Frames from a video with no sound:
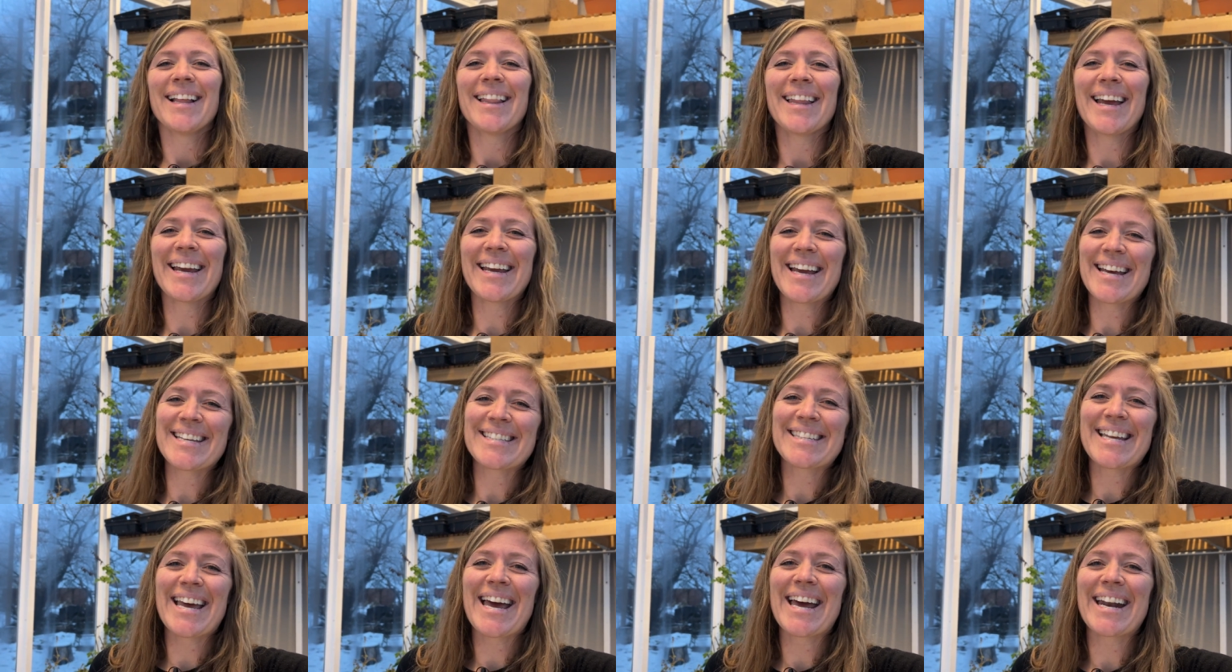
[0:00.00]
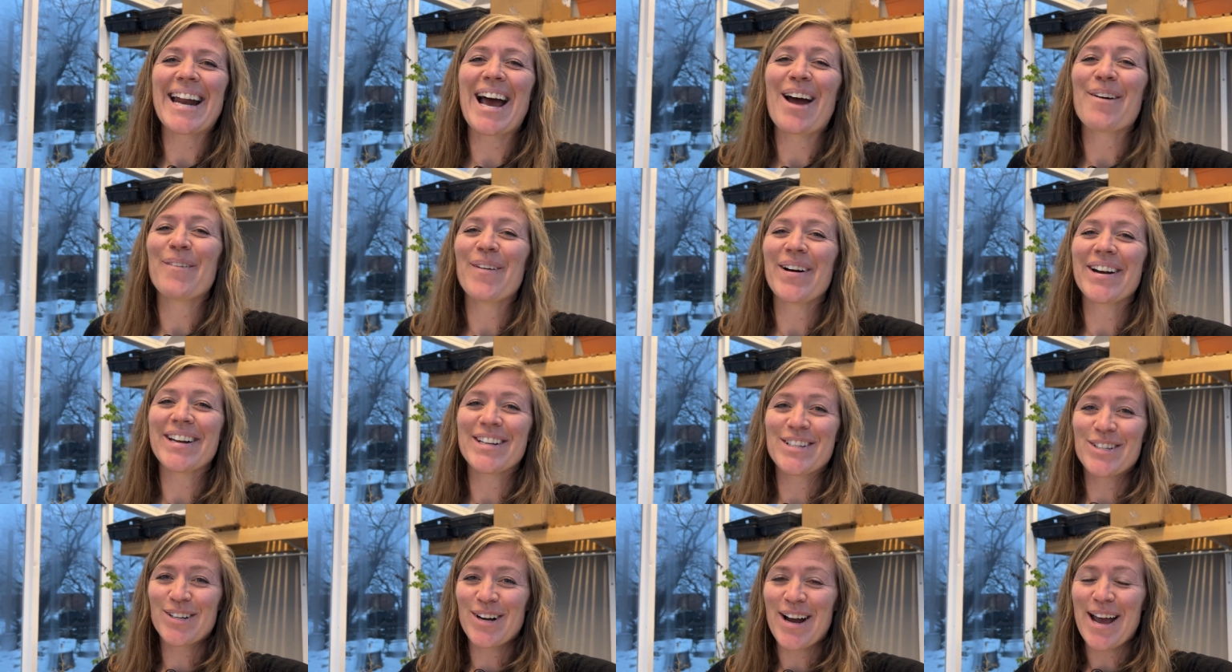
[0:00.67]
Like I said, I
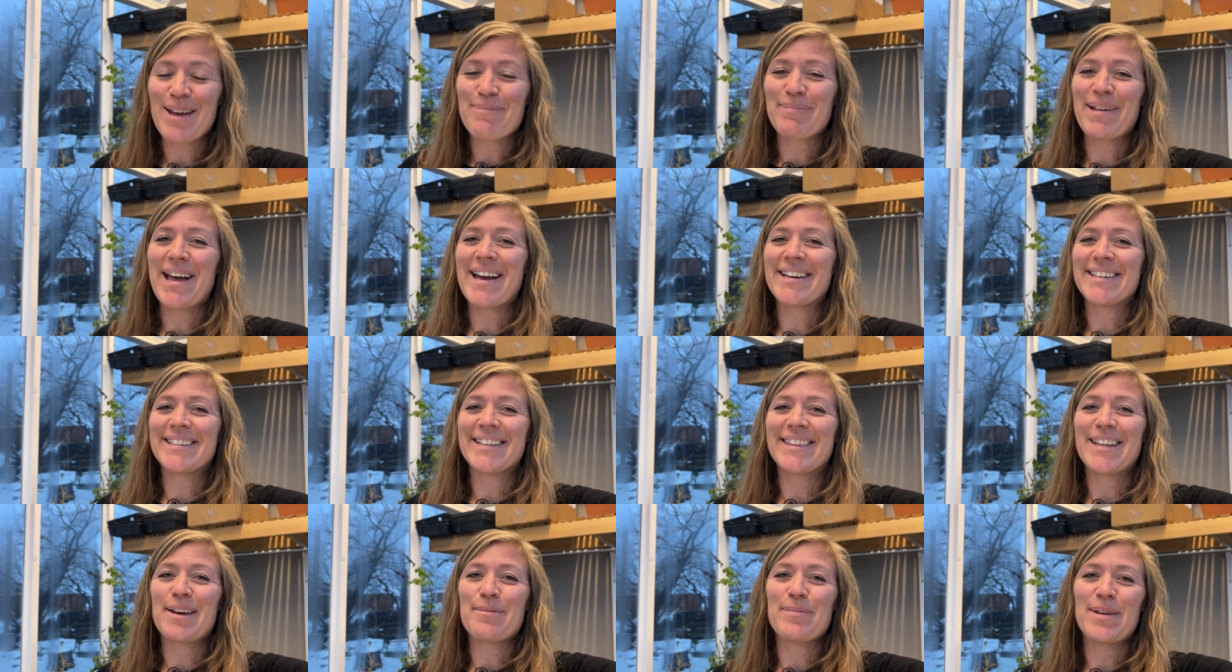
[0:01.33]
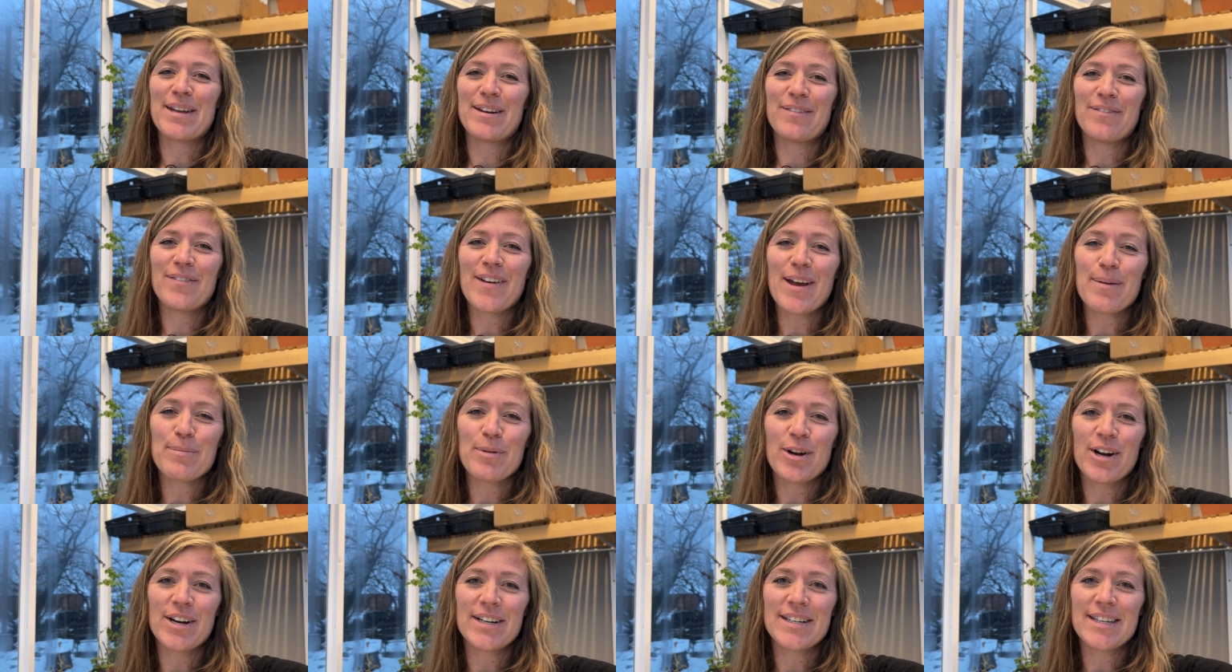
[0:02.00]
wanna try planting them in
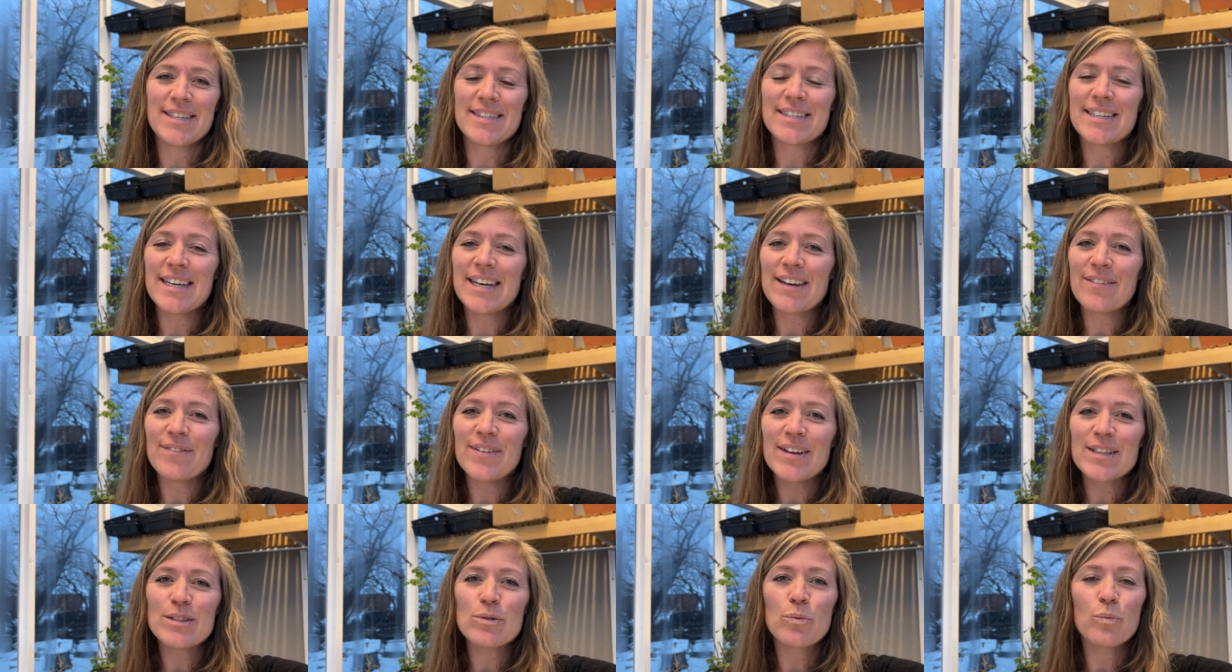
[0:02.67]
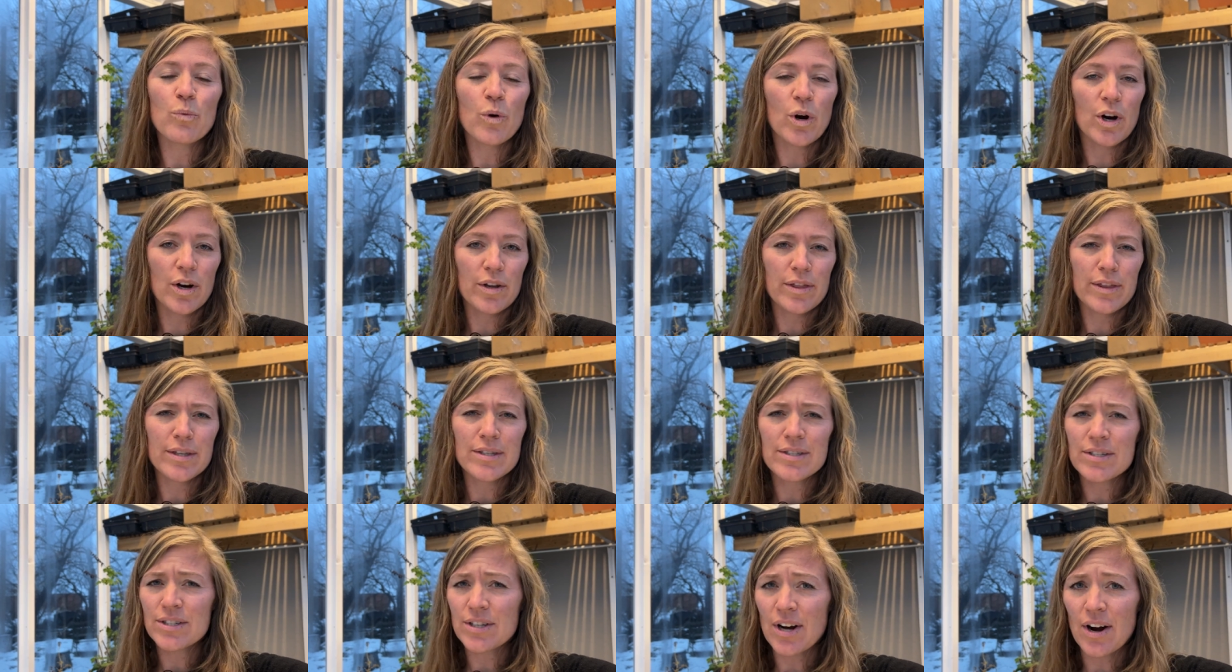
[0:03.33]
February to see if it's
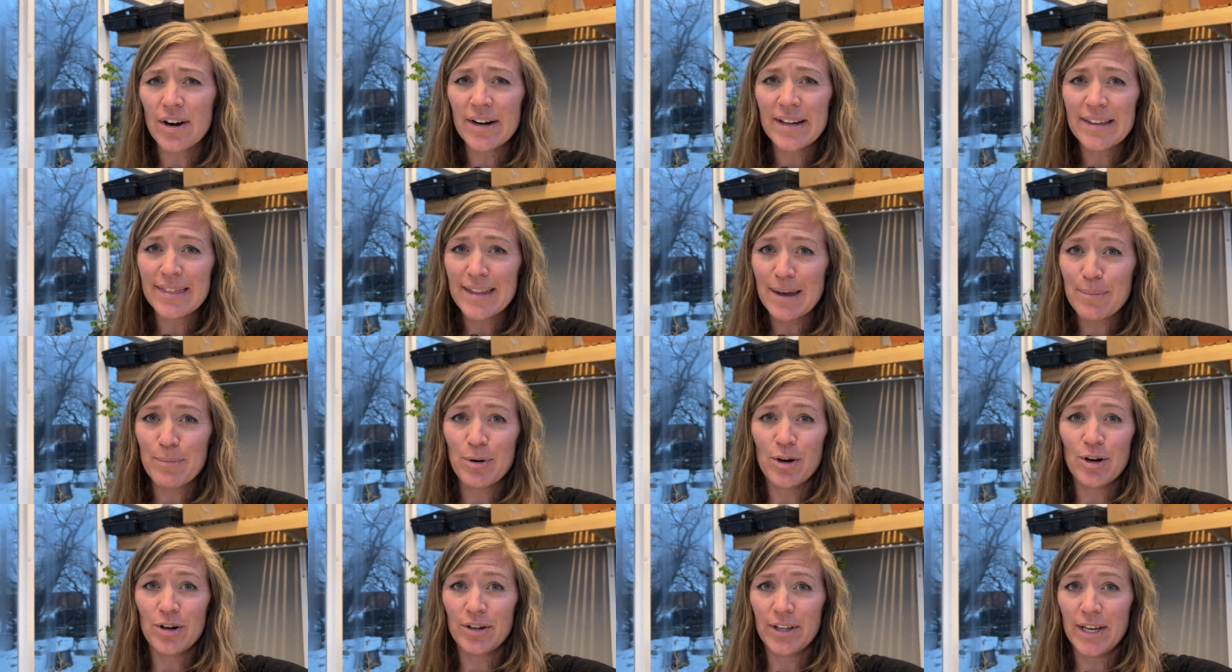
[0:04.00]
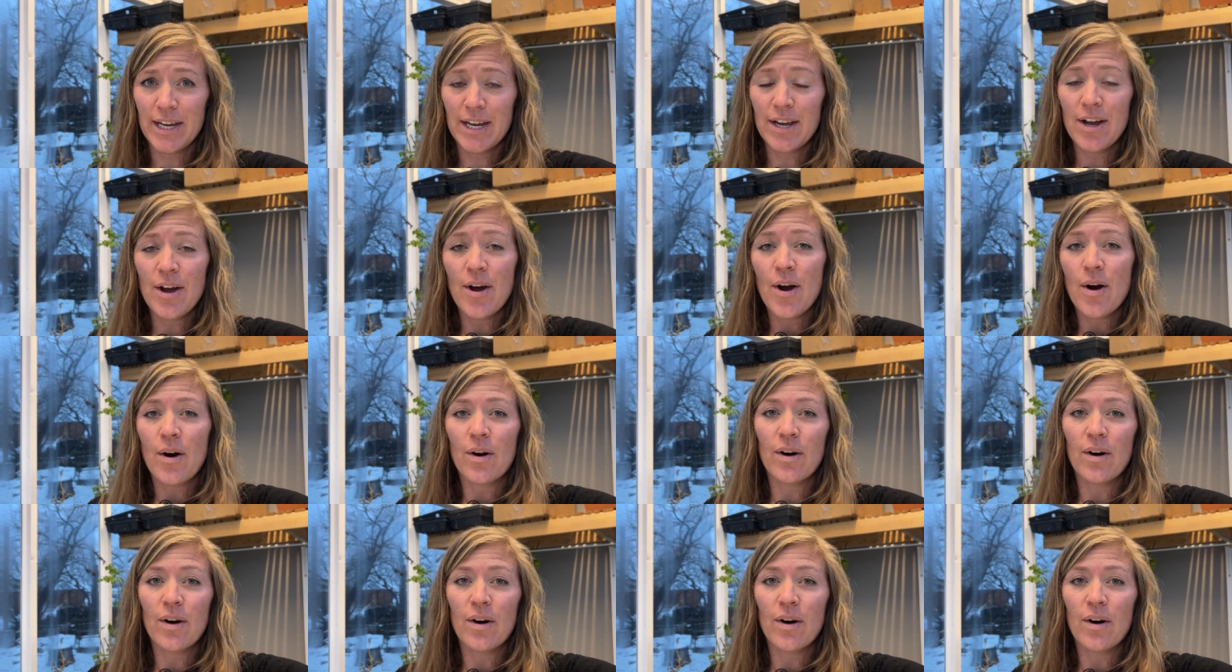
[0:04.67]
worth starting them early